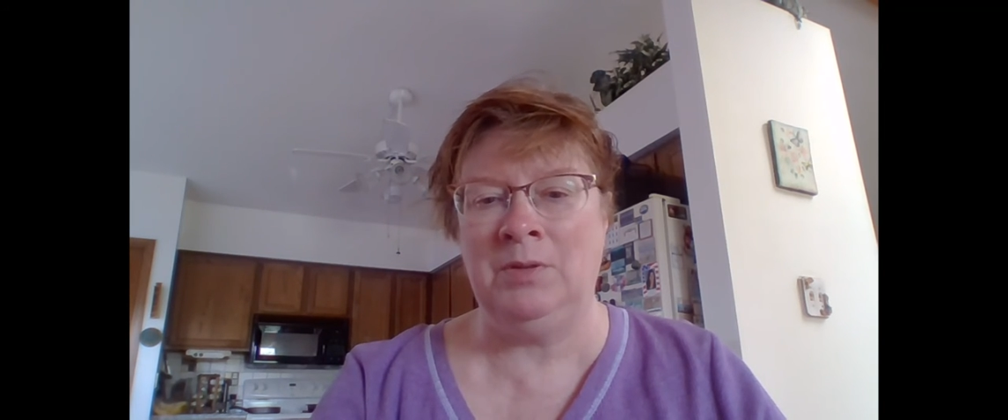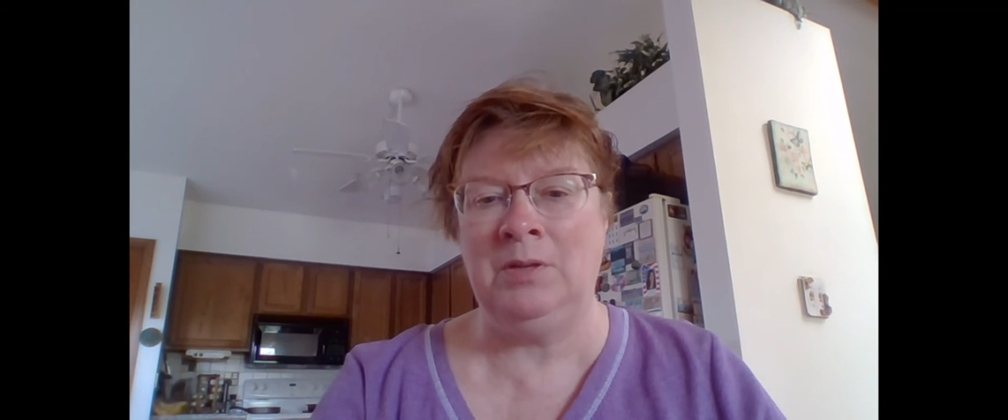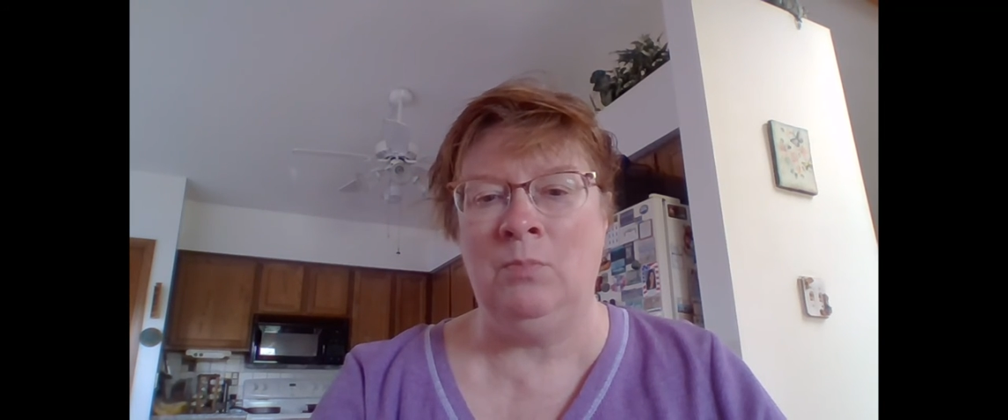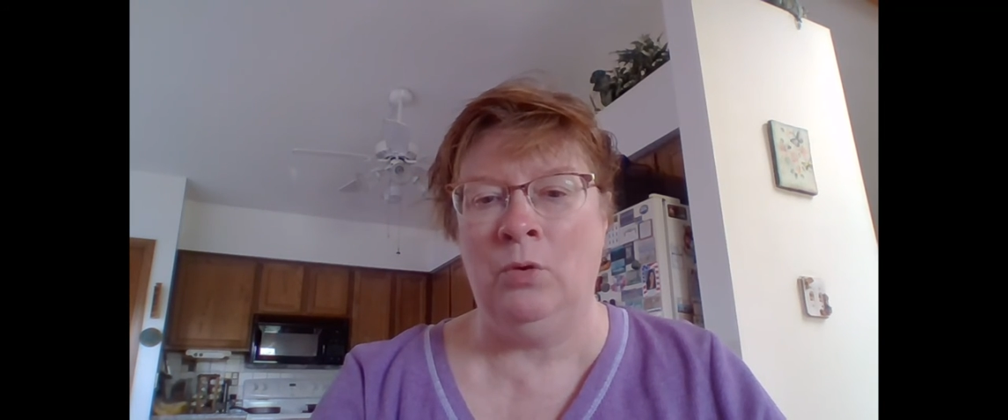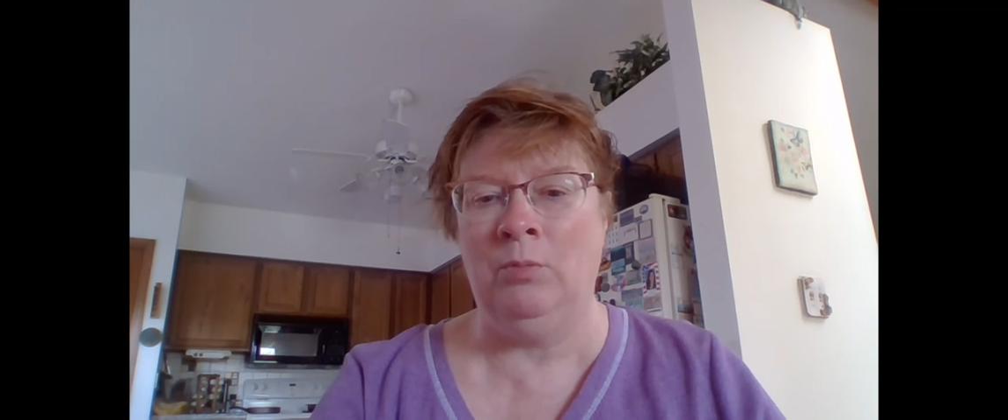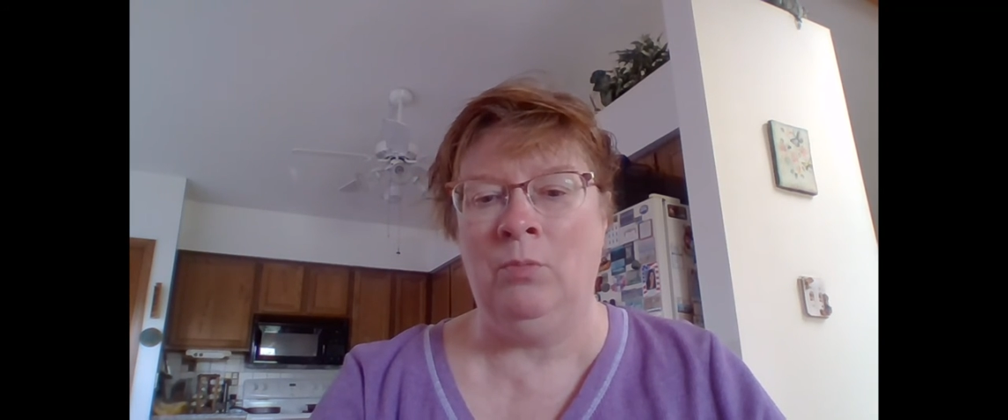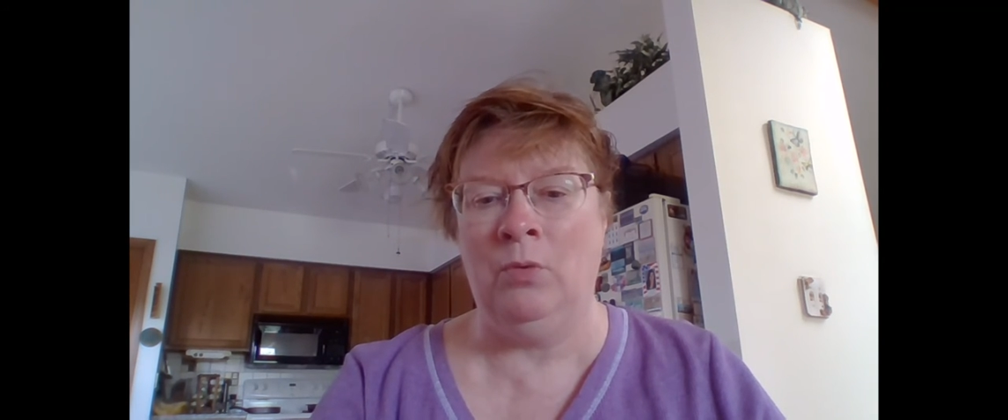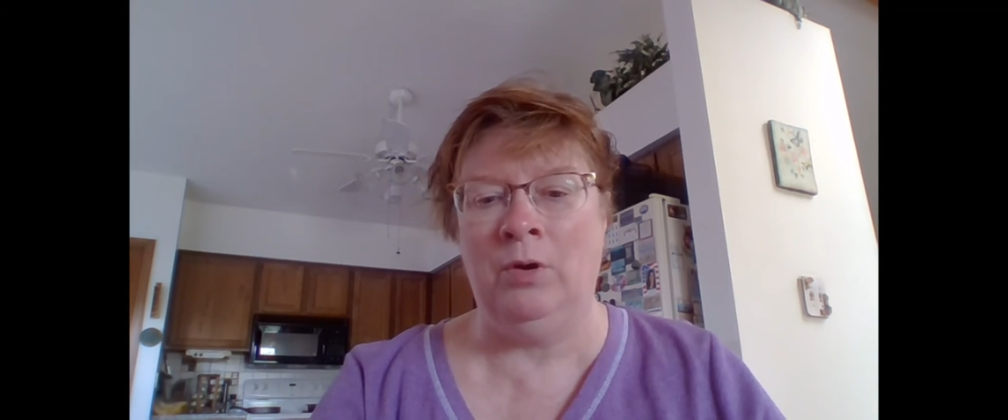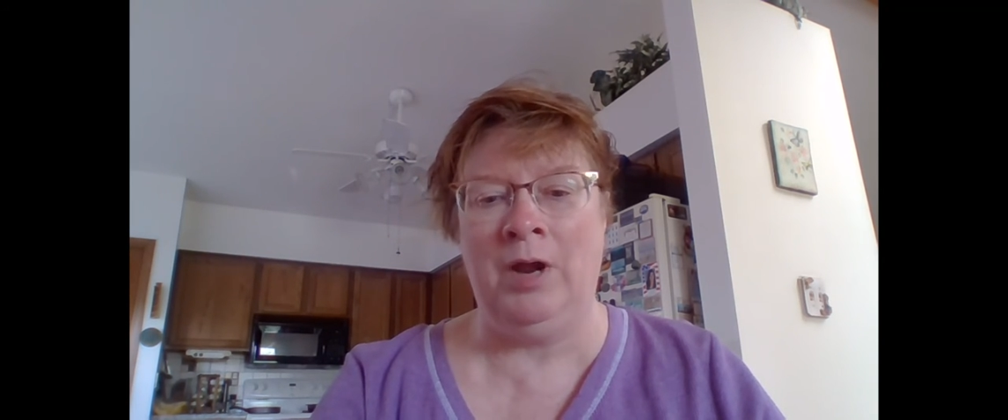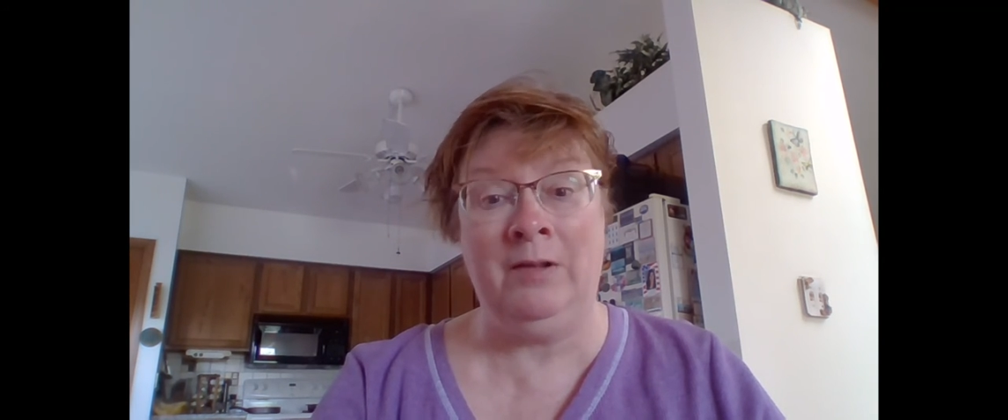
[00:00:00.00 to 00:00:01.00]
be more and
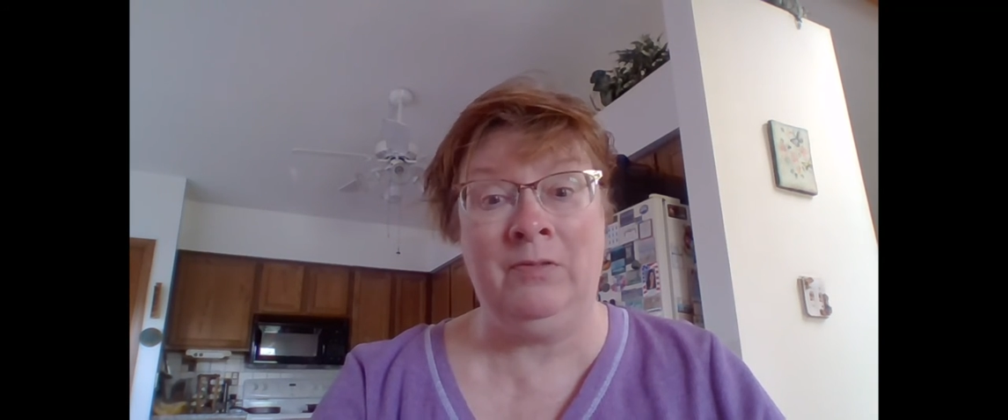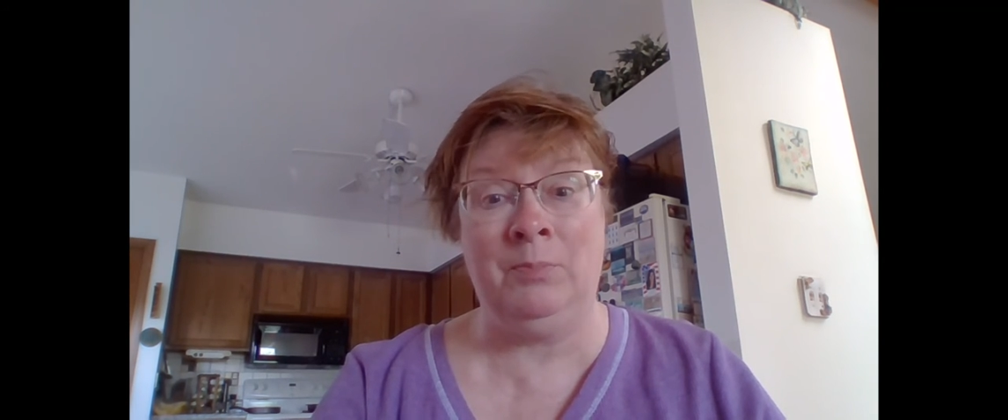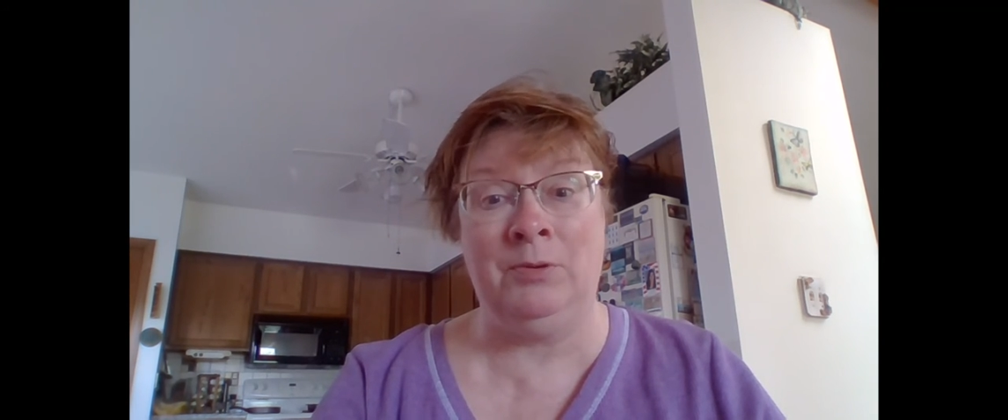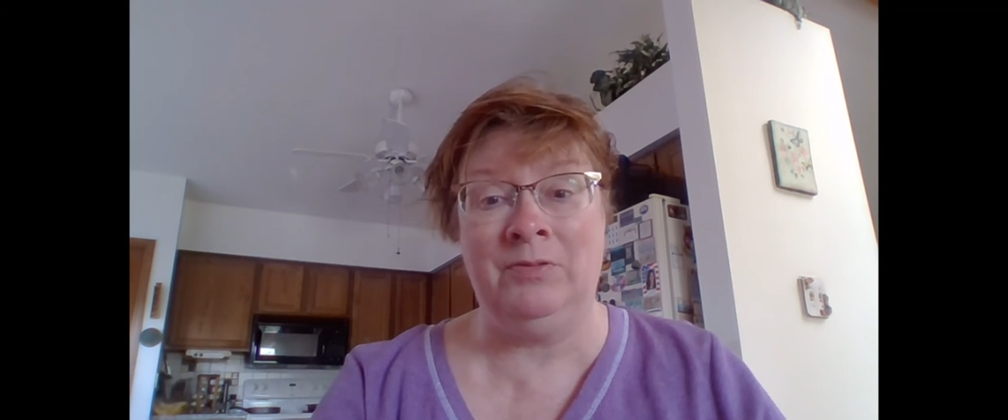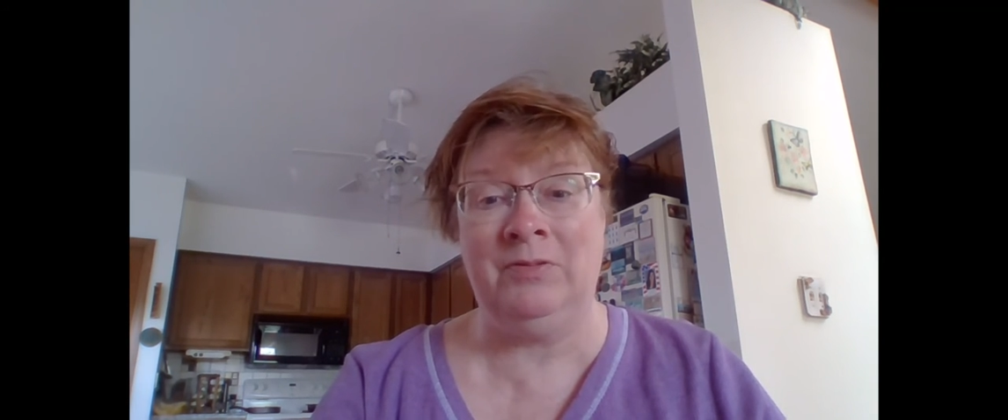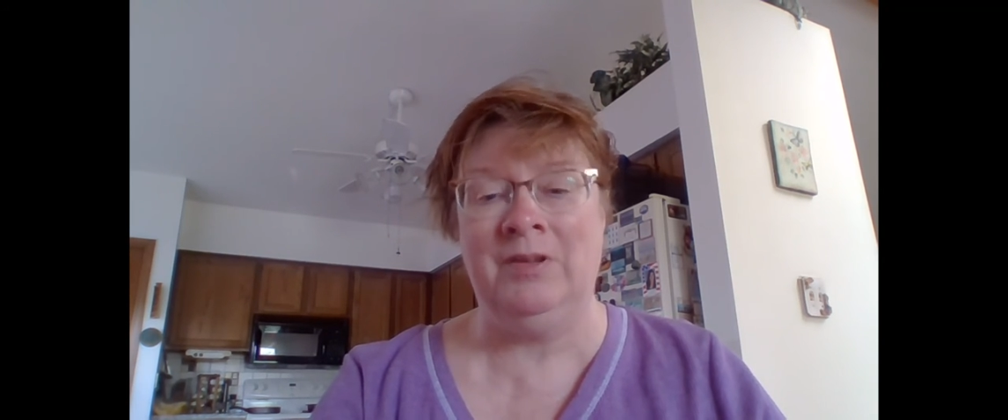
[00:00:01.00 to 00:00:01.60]
more experts